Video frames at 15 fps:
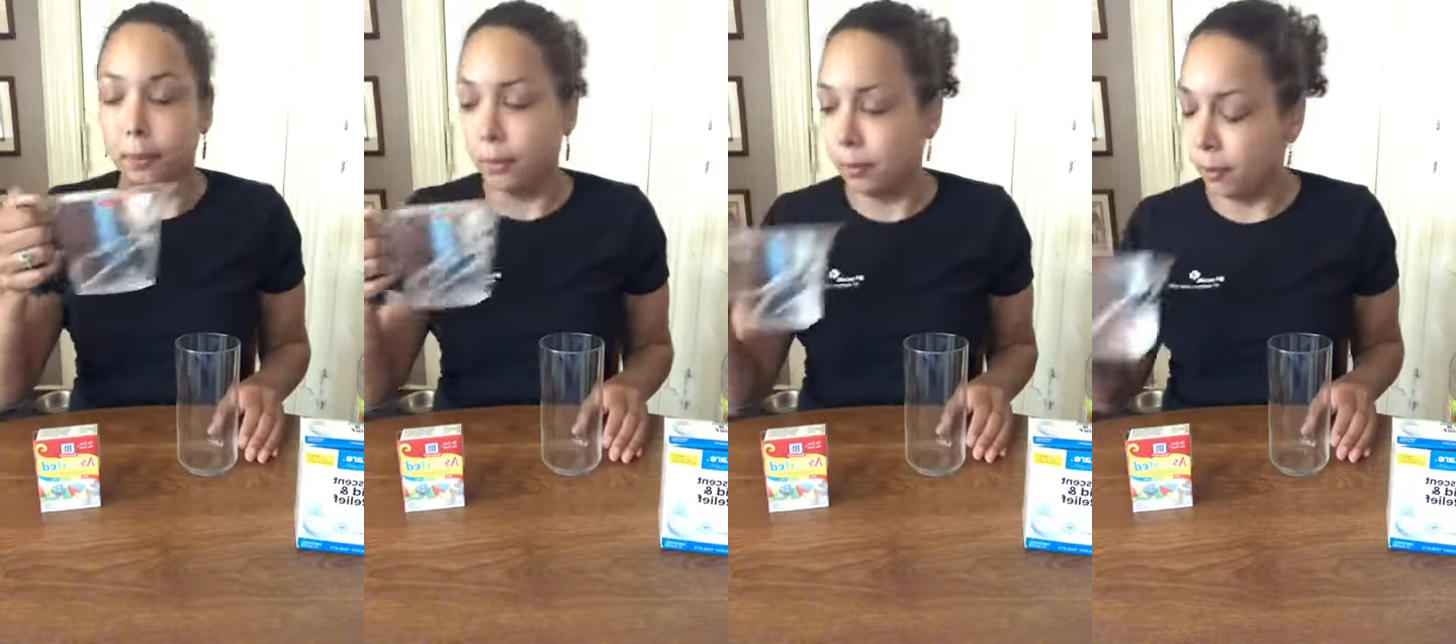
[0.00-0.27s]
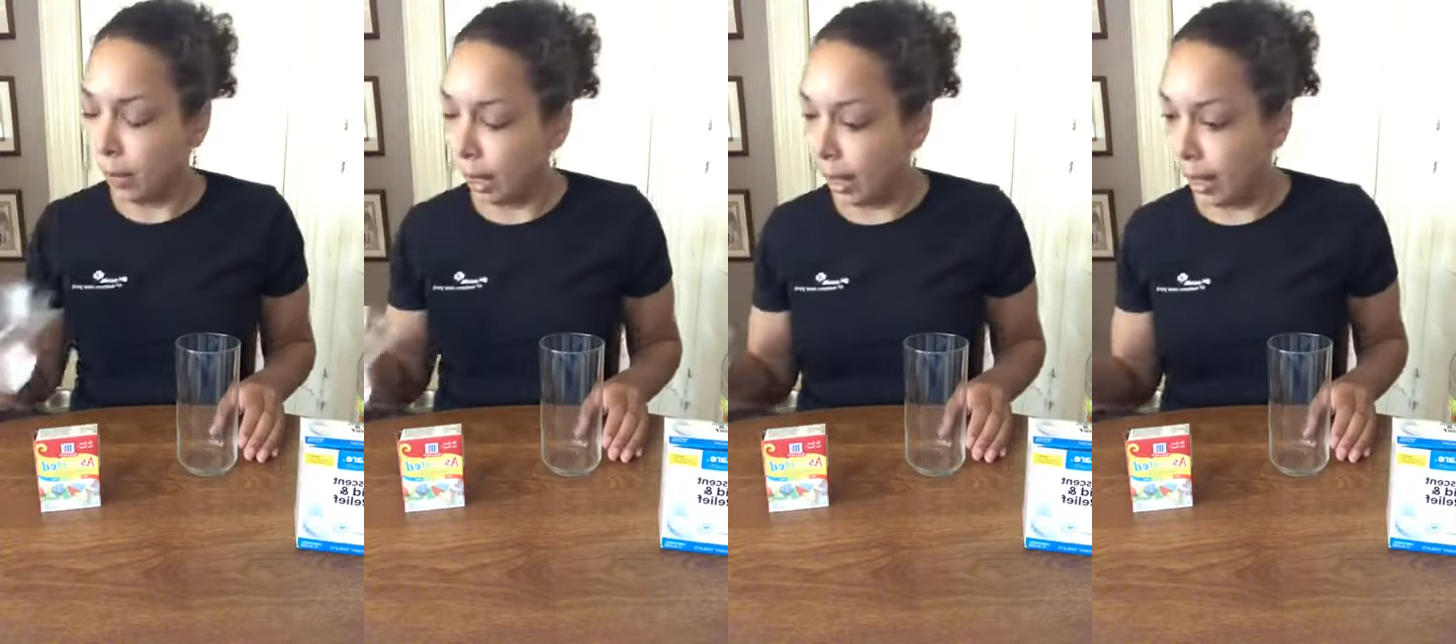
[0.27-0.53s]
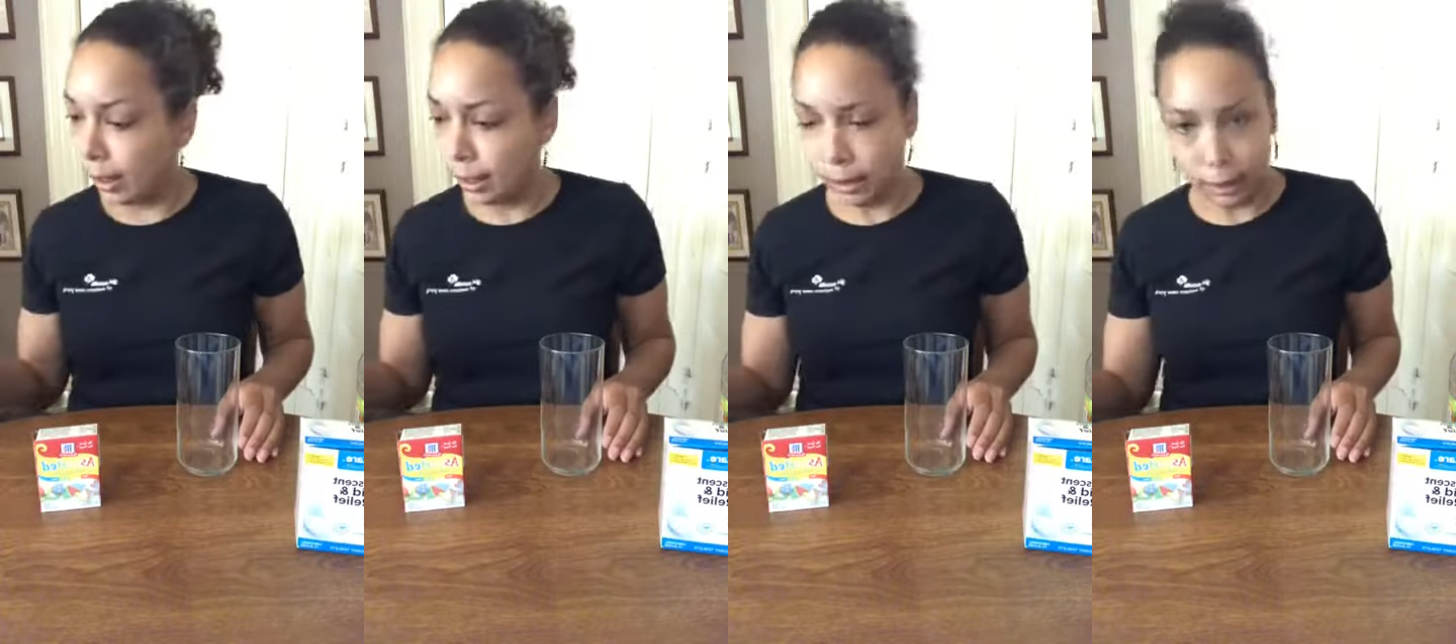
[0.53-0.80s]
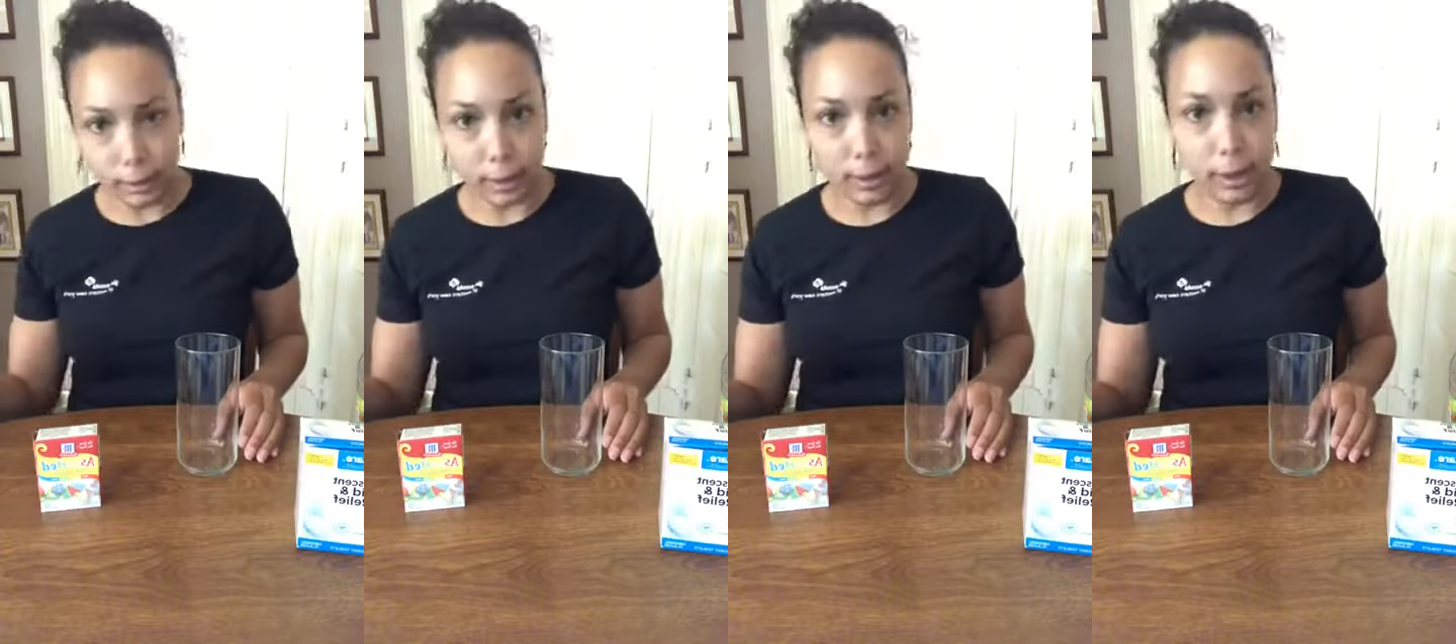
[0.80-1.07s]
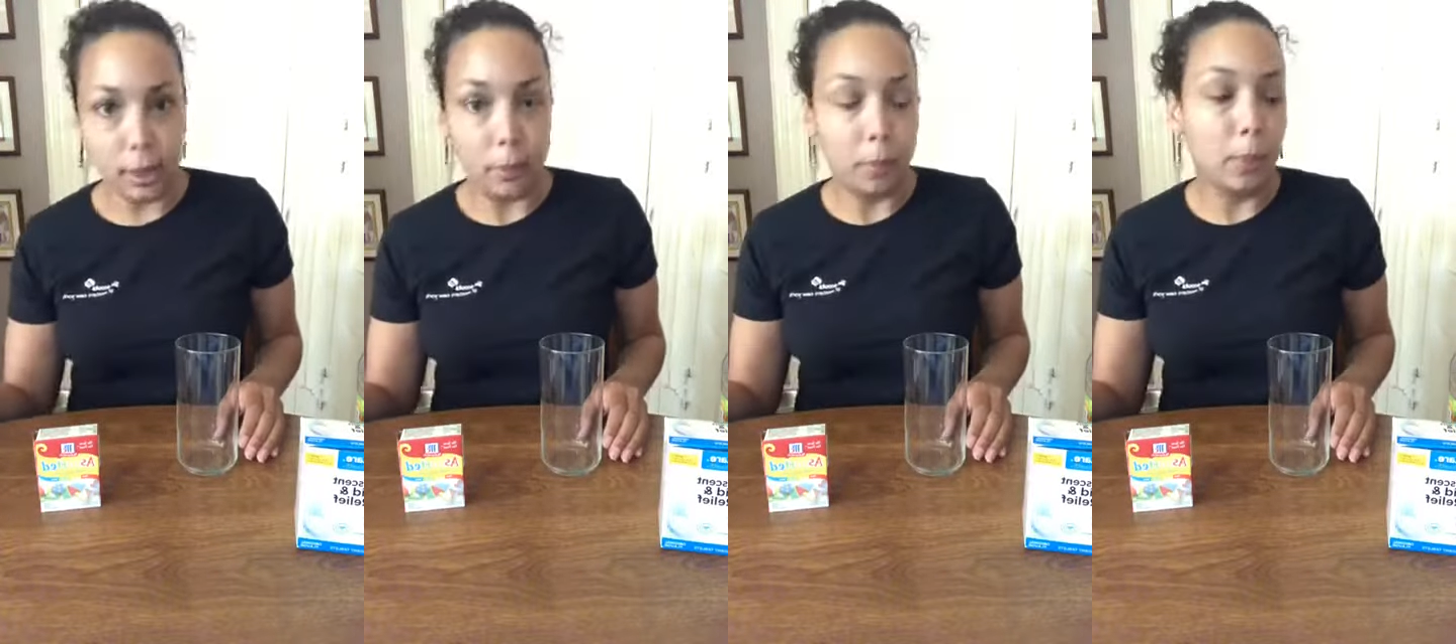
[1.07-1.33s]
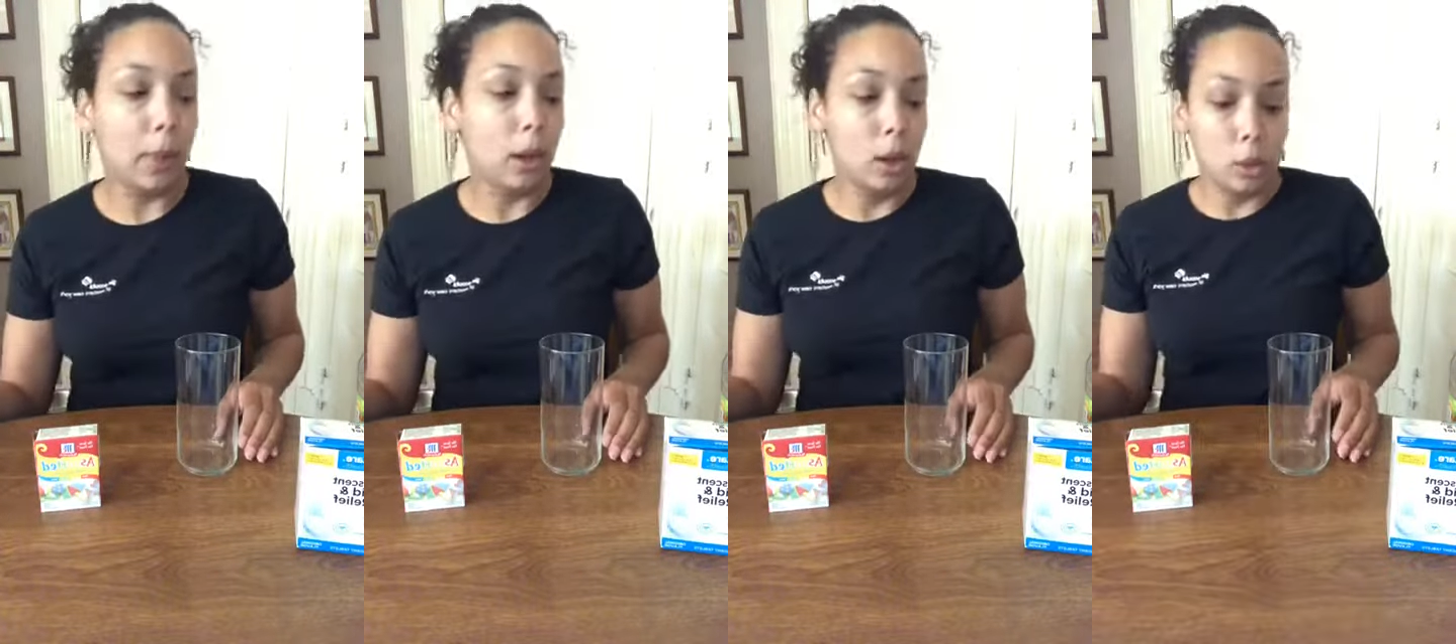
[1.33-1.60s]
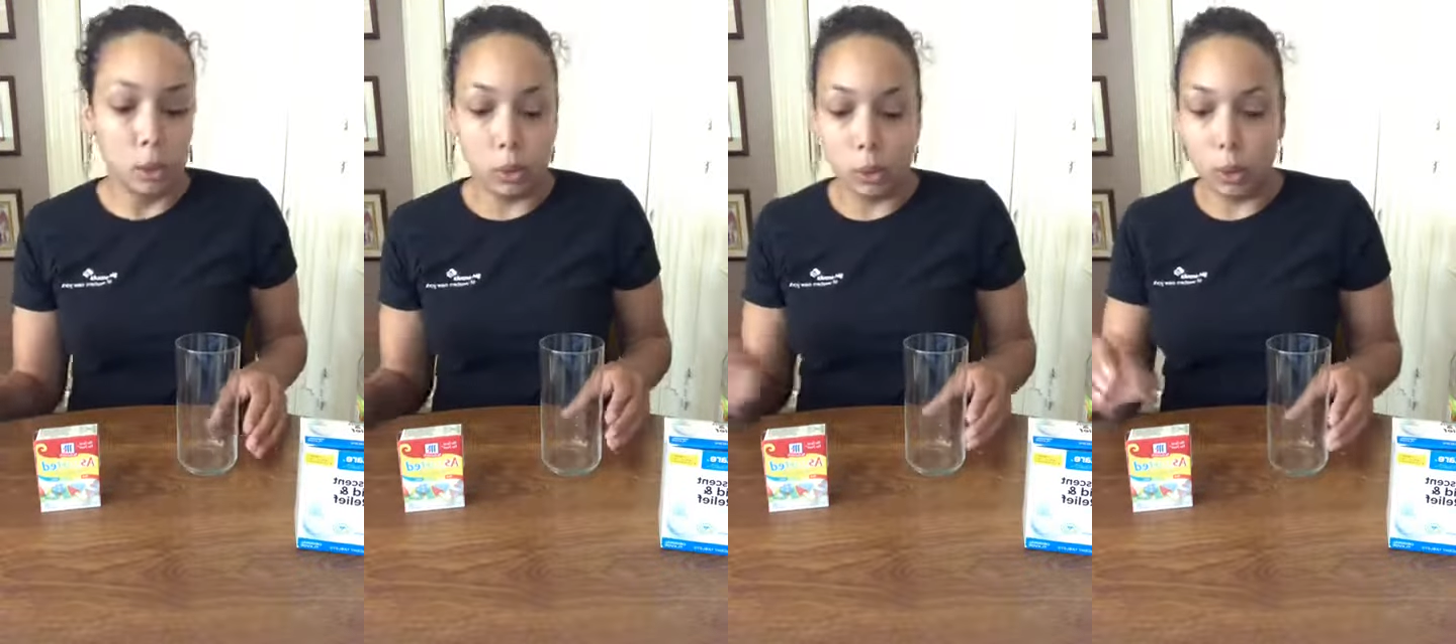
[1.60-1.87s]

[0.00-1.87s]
And I think that's it. So